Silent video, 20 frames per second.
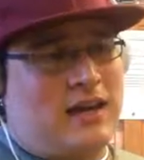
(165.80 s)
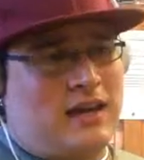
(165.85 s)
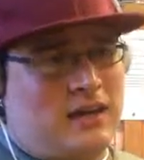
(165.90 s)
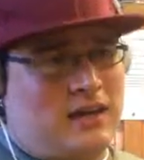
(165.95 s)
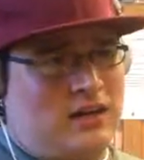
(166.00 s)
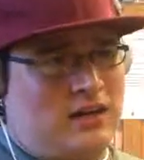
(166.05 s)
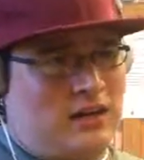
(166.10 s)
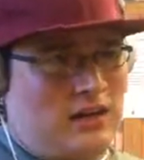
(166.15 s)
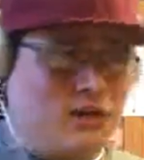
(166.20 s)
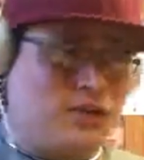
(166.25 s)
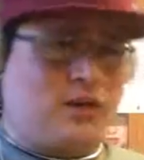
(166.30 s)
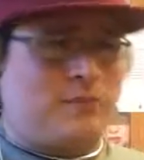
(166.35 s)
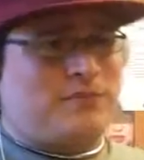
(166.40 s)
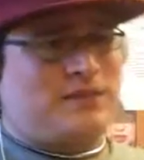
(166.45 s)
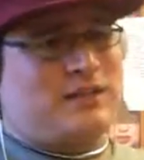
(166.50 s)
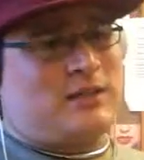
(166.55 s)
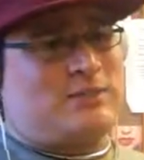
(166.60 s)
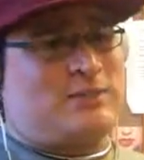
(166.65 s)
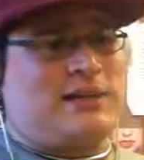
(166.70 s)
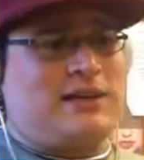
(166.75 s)
and you're up
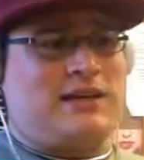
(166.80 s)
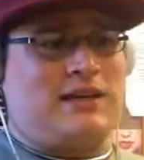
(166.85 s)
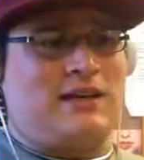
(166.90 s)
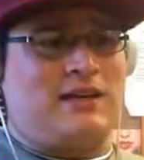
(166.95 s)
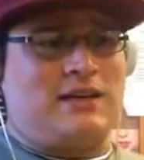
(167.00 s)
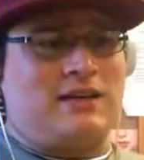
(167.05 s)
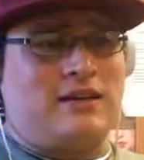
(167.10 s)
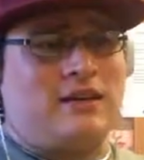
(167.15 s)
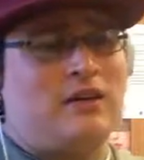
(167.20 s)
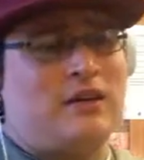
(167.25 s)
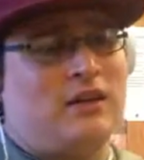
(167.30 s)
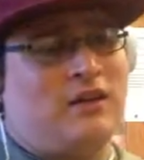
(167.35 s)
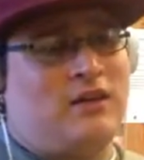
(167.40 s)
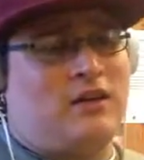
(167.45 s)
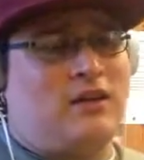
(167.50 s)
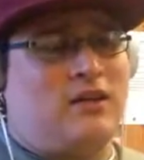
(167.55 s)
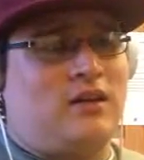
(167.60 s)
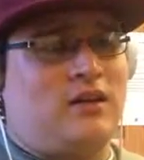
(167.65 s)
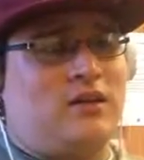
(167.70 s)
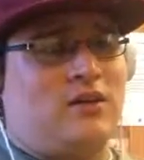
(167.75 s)
to speed.
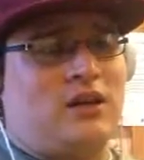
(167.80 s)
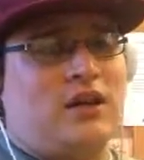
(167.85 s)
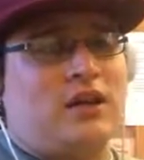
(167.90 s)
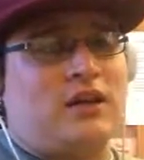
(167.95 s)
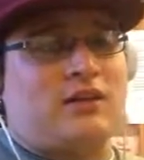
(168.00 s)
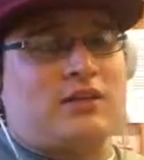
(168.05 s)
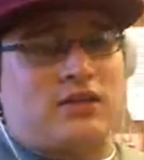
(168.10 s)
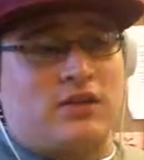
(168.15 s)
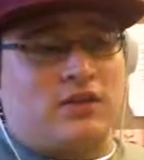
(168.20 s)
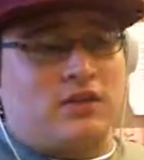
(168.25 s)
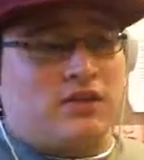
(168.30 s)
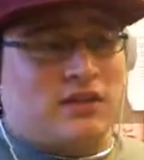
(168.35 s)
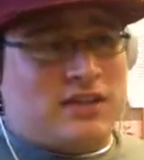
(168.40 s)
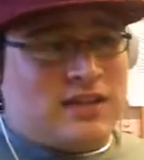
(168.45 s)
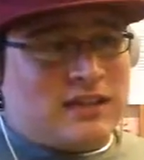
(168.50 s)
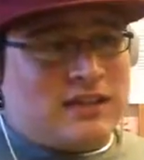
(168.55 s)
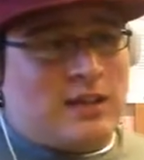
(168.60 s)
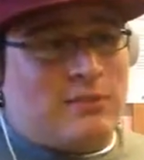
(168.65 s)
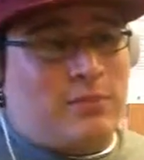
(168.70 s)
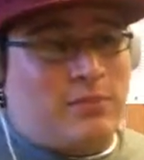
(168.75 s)
Okay, so
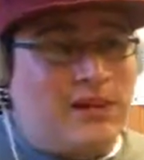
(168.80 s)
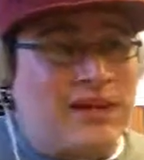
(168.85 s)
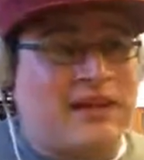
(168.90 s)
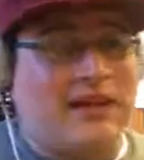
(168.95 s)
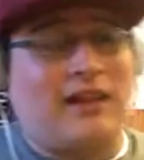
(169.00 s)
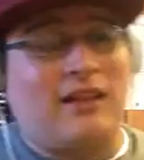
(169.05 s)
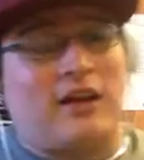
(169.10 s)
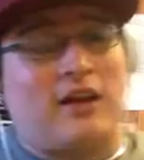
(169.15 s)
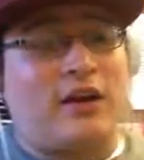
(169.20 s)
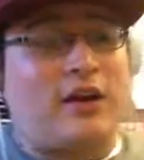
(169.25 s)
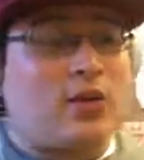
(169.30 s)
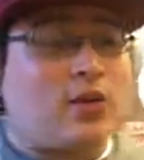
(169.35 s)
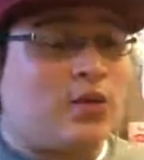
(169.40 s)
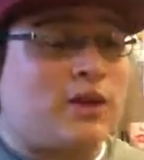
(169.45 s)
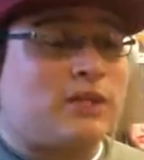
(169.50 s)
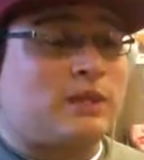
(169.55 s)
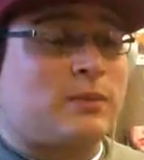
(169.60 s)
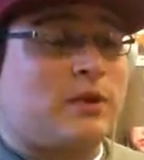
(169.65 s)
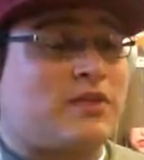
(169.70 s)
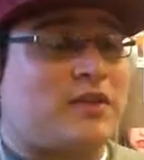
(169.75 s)
since I've been making a lot of
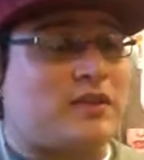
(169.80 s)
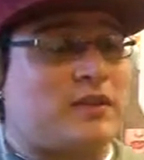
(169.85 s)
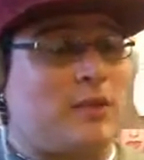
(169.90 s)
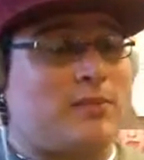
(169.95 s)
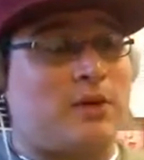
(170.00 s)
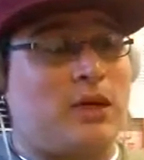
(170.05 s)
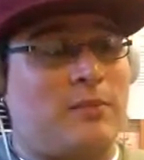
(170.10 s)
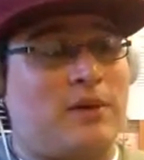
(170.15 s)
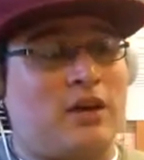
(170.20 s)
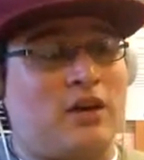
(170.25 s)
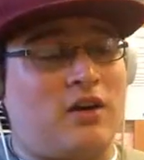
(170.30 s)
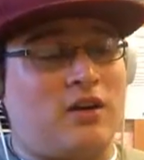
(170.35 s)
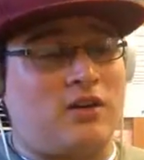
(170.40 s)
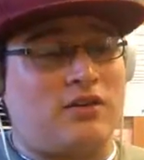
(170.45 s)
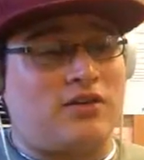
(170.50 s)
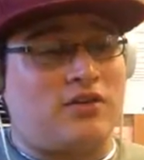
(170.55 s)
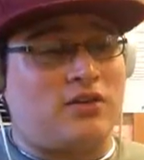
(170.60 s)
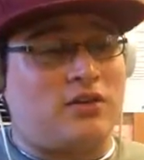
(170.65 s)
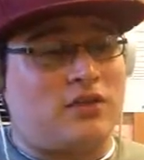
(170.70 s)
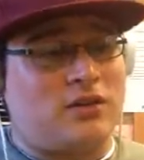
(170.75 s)
noise about this upcoming
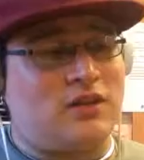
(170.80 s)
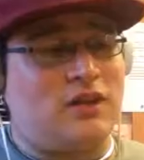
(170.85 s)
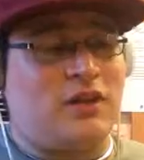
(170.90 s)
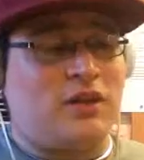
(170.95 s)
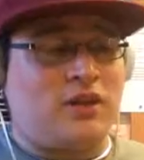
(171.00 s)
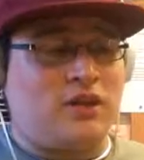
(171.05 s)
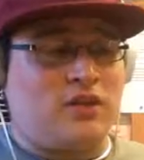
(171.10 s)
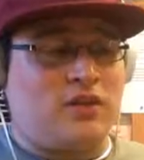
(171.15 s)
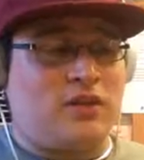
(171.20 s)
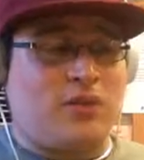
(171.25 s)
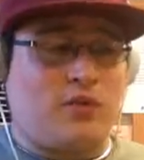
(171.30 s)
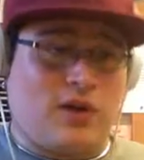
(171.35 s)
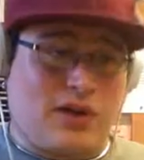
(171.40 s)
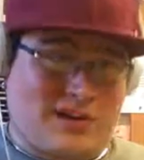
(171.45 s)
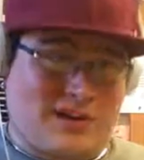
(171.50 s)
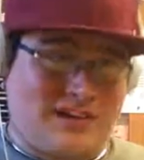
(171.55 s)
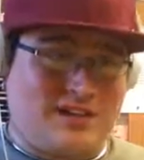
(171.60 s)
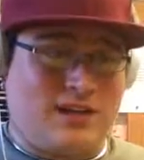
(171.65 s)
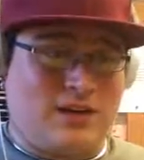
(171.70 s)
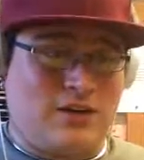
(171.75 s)
concert, the
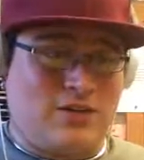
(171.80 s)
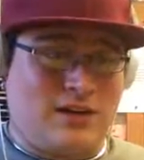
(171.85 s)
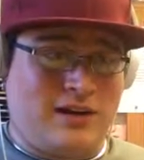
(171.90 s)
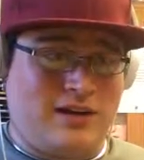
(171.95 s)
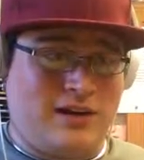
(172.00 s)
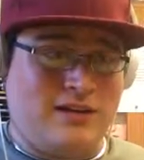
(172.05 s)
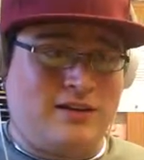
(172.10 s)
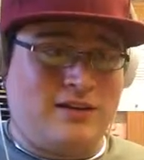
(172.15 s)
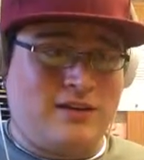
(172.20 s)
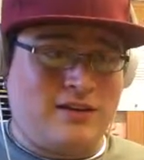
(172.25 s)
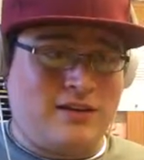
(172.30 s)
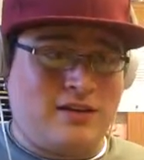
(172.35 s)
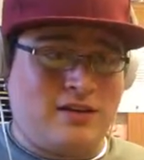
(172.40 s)
Rockateria,